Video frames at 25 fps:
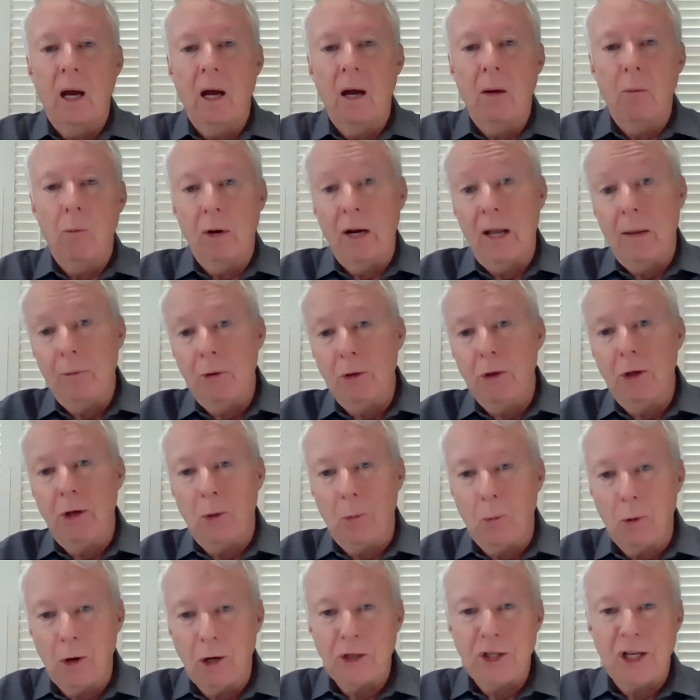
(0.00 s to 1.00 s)
When I'm doing a
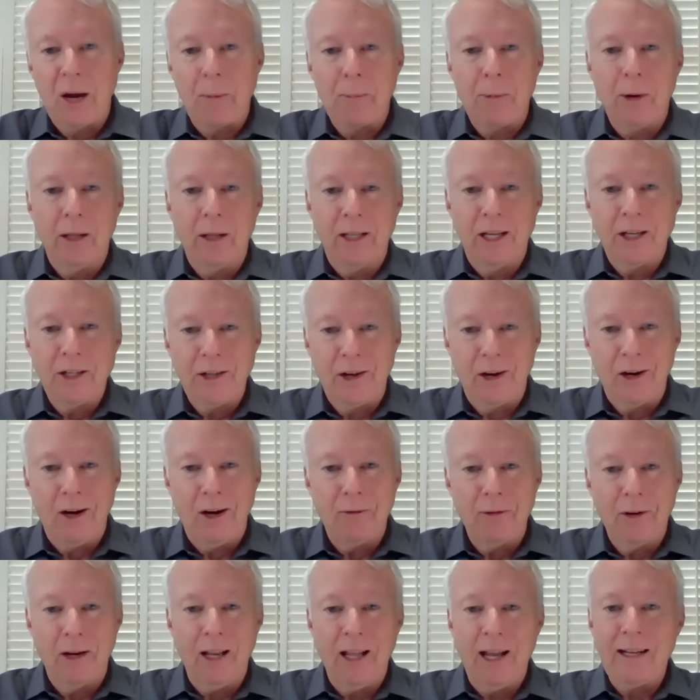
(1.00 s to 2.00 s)
workshop on this, I
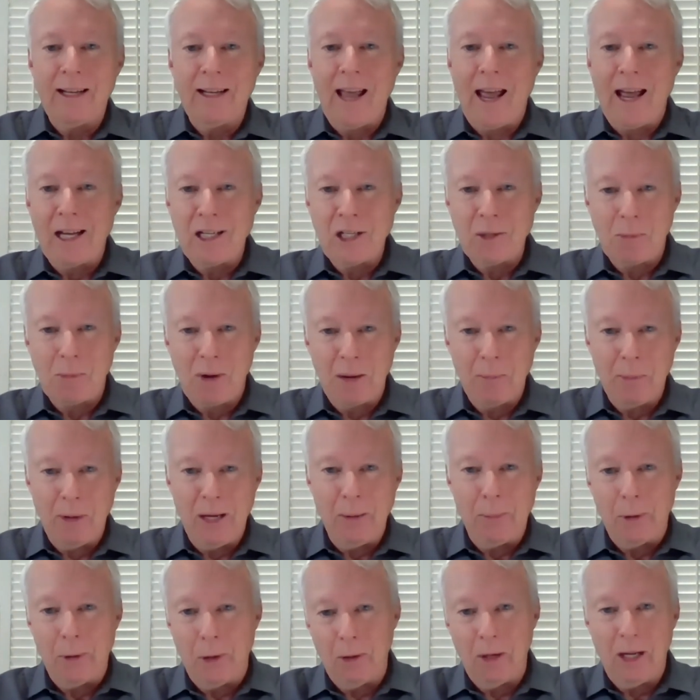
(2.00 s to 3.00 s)
often like to ask my
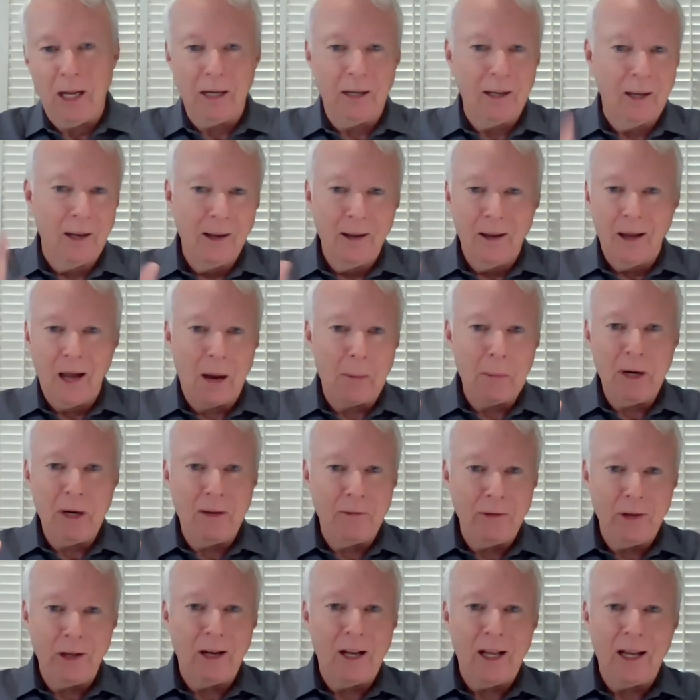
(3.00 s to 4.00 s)
people, like, how many of
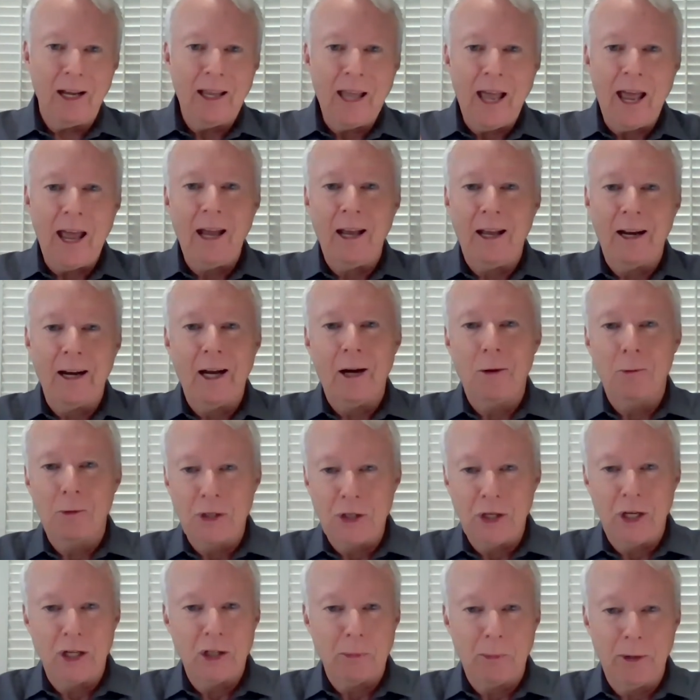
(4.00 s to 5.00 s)
you like hanging out with
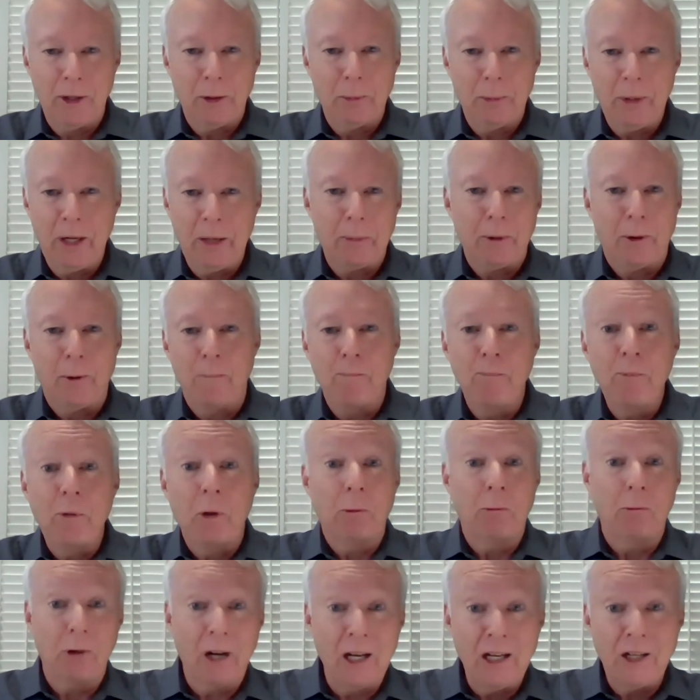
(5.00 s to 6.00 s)
judgmental people?
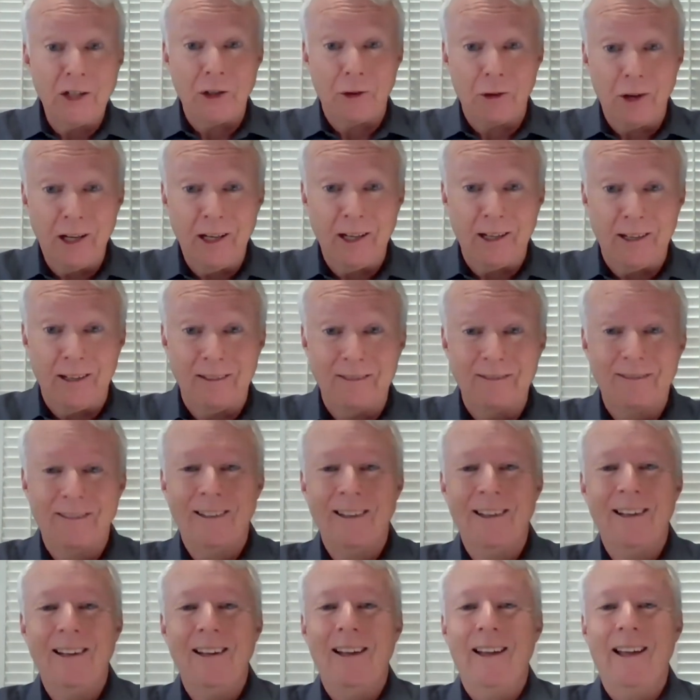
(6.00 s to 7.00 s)
Raise your hand.
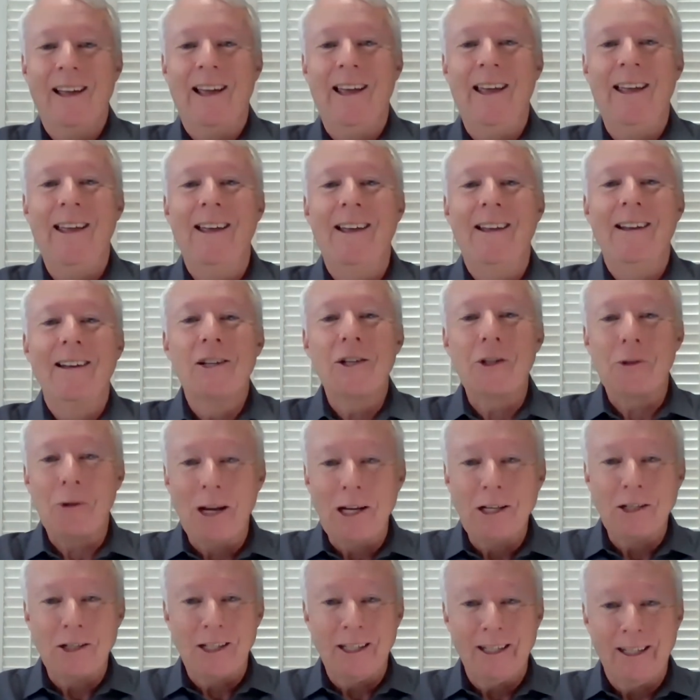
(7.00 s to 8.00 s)

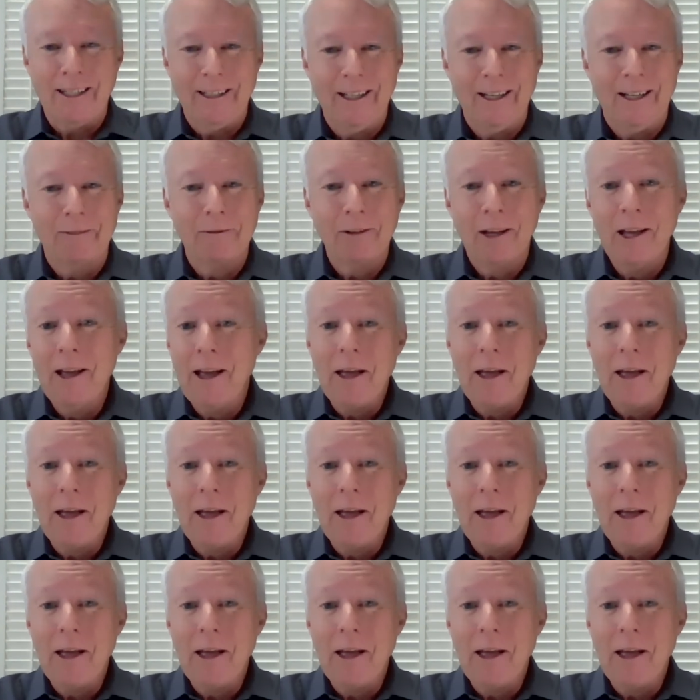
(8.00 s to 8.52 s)
Strangely enough,